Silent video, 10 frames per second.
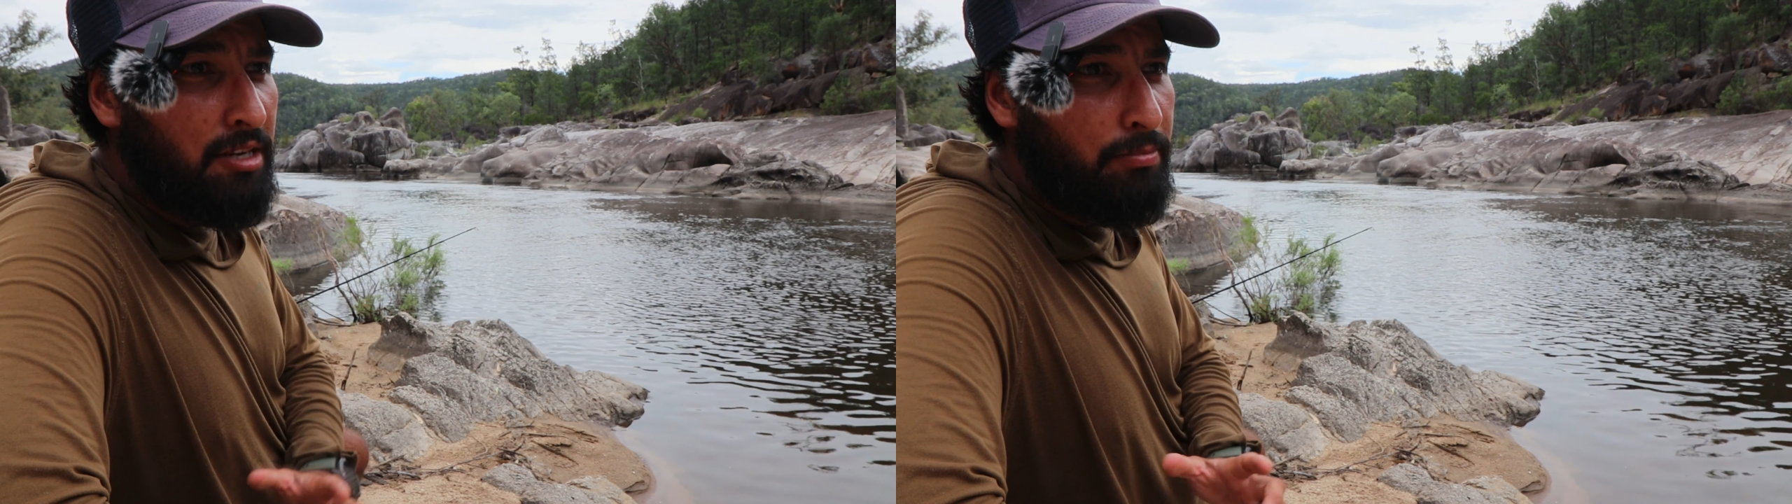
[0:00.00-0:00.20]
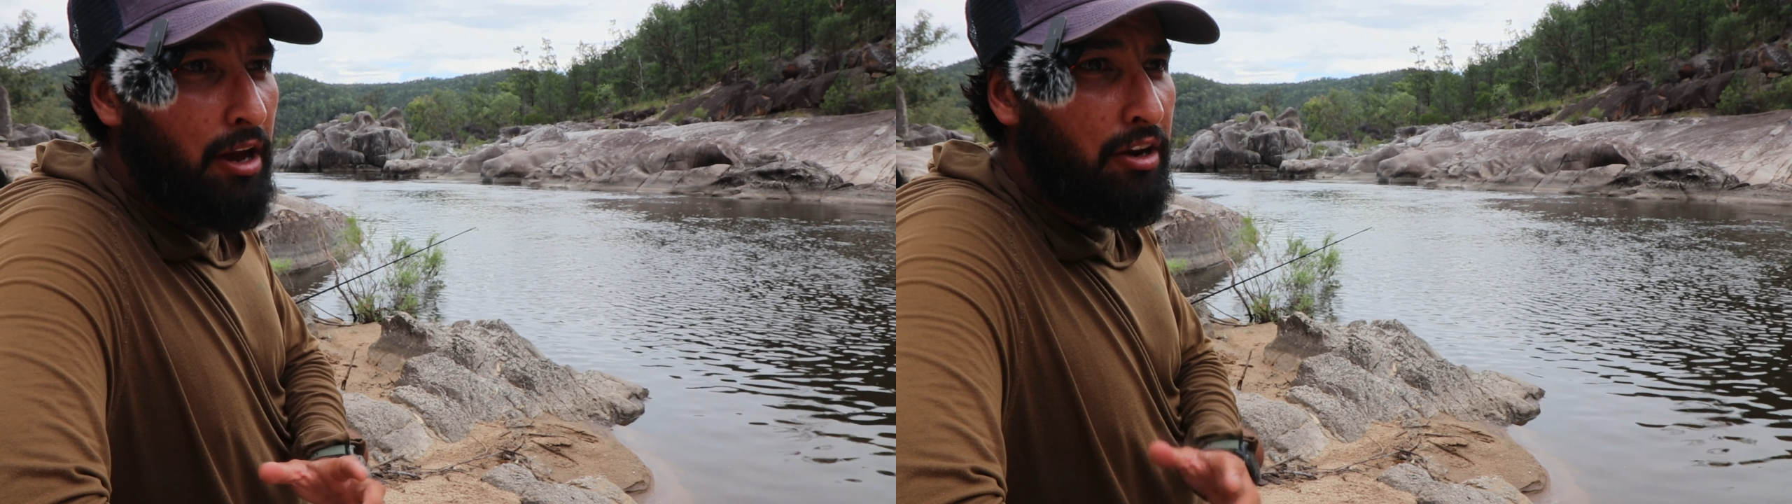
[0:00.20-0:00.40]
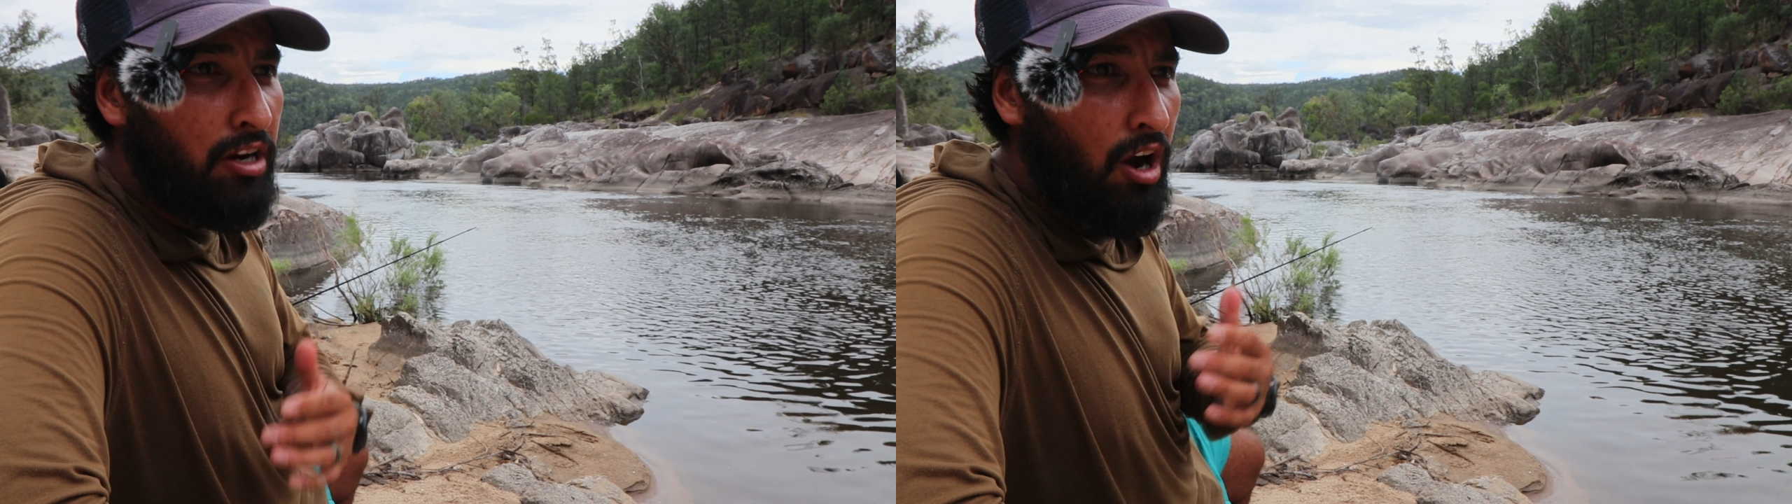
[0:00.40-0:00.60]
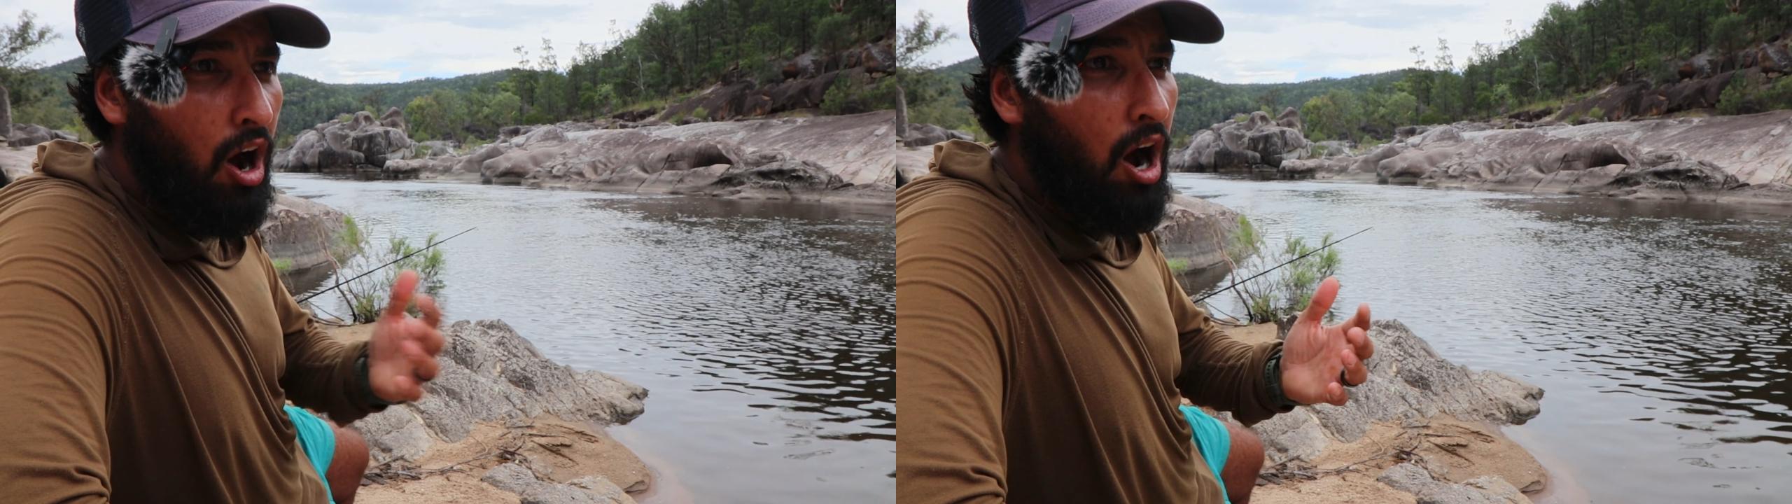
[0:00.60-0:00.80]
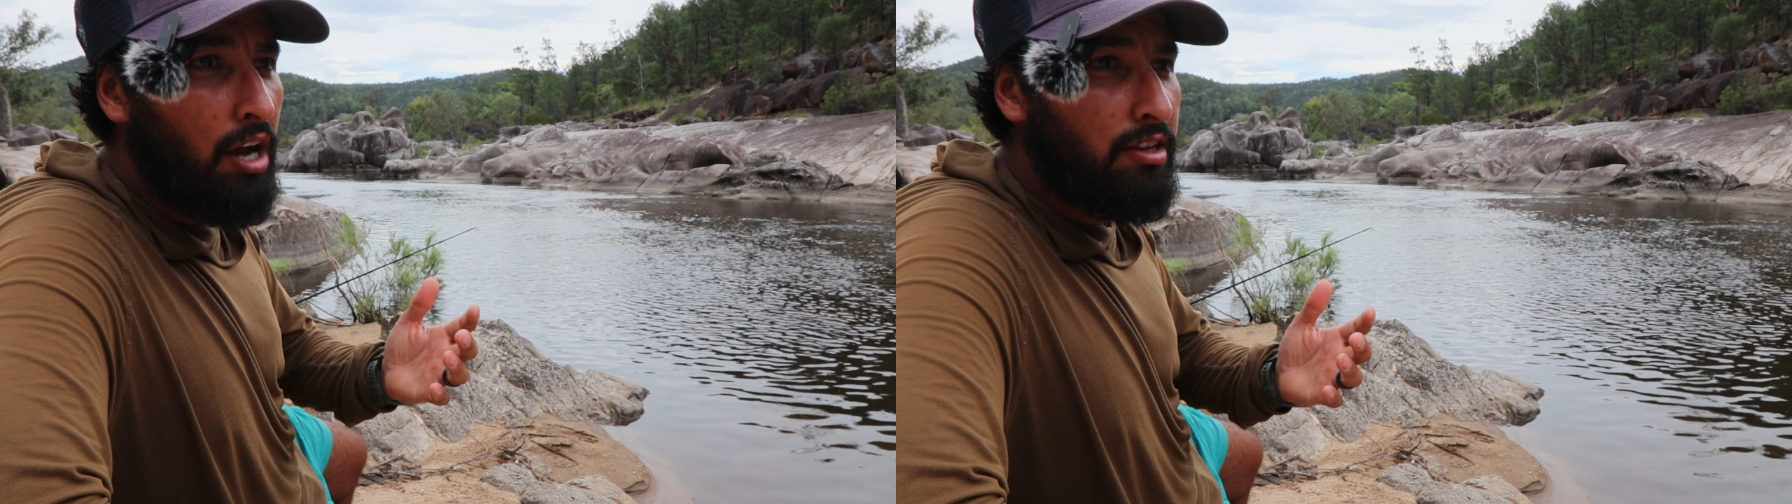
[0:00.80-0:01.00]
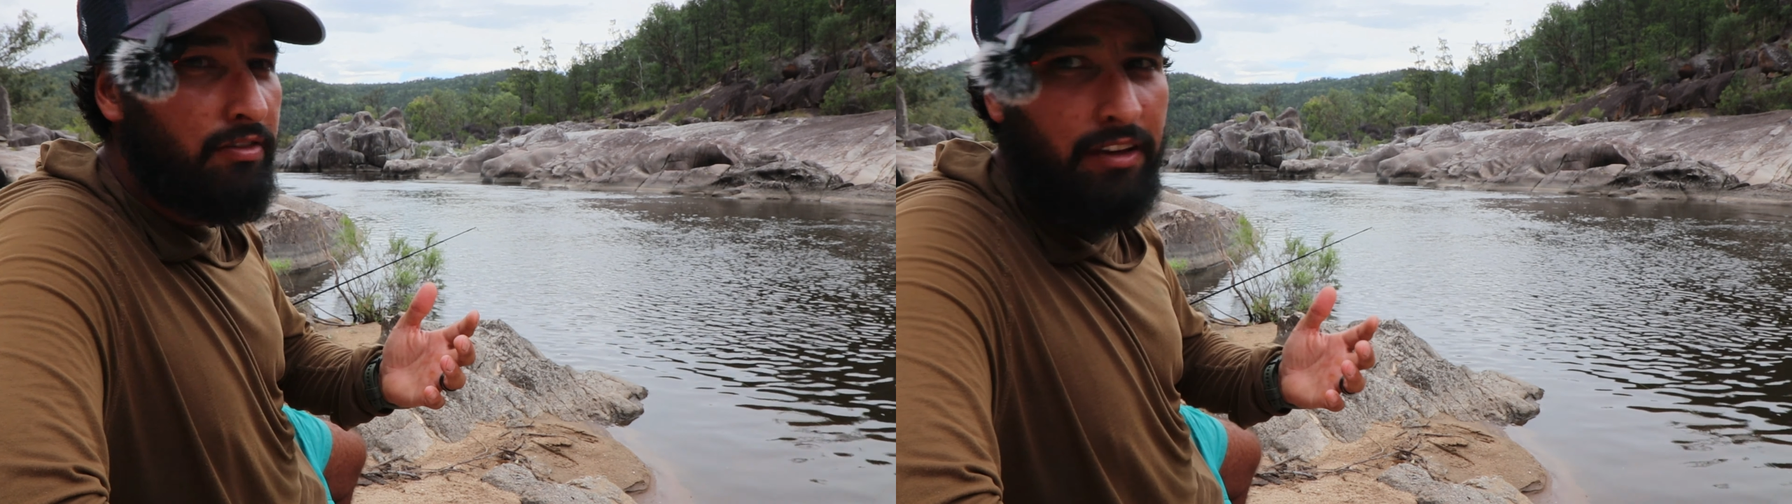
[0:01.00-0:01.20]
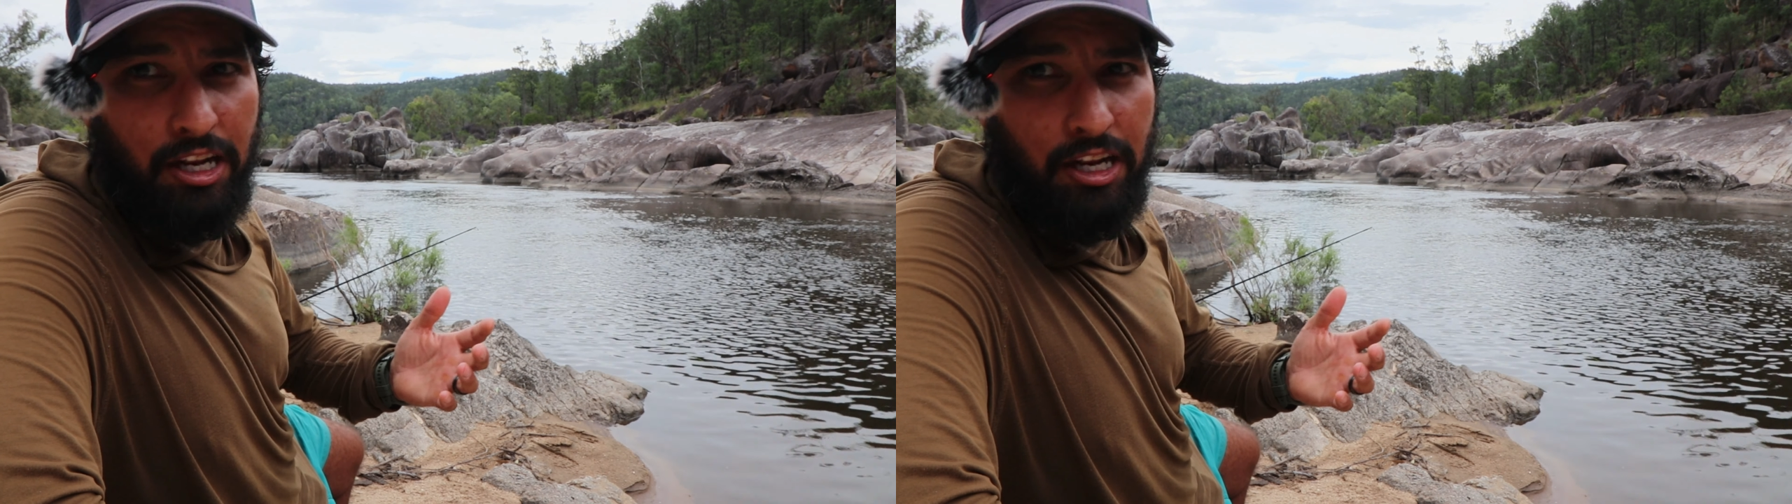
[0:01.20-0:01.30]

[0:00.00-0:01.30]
better your odds of